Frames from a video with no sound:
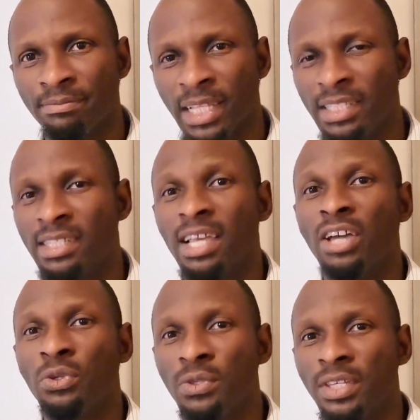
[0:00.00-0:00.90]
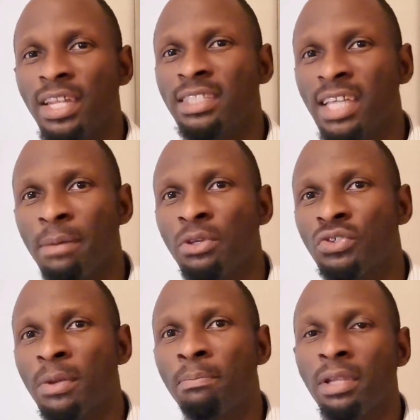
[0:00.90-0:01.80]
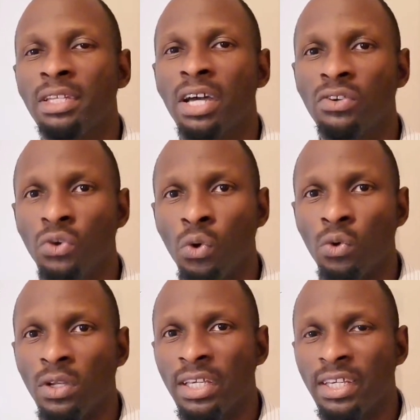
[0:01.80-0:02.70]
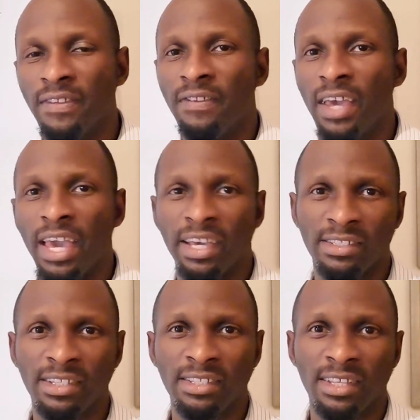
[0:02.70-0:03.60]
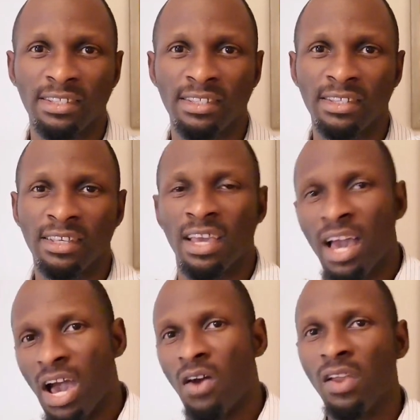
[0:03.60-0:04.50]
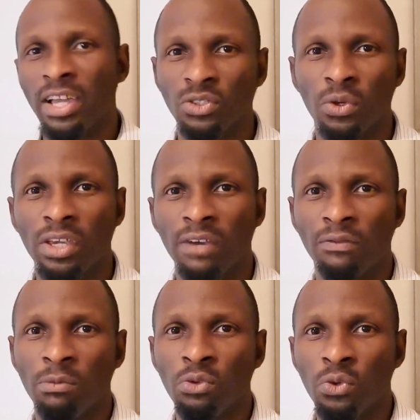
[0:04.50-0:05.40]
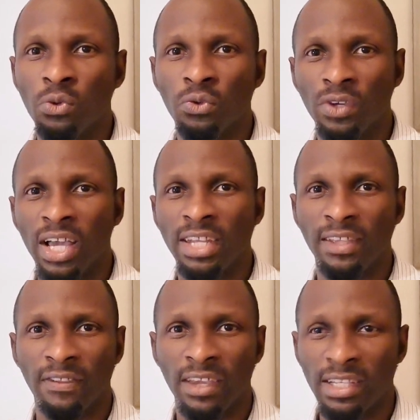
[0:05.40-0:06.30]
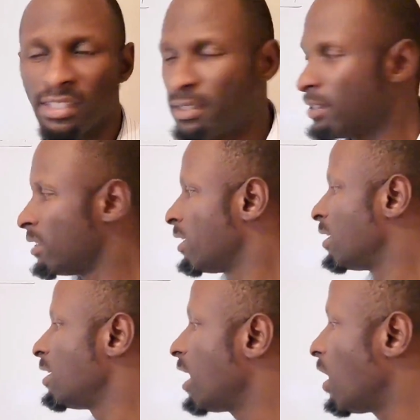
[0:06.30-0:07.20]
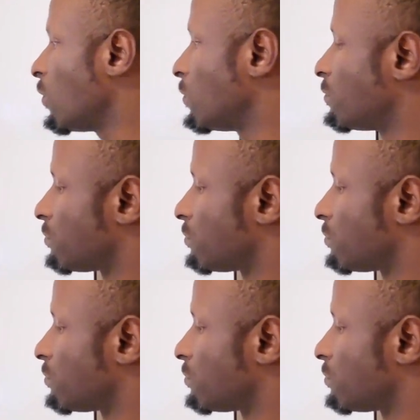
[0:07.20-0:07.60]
That is, can you see that chemistry played a role in their existence? I would like to hear from you regarding that. Now,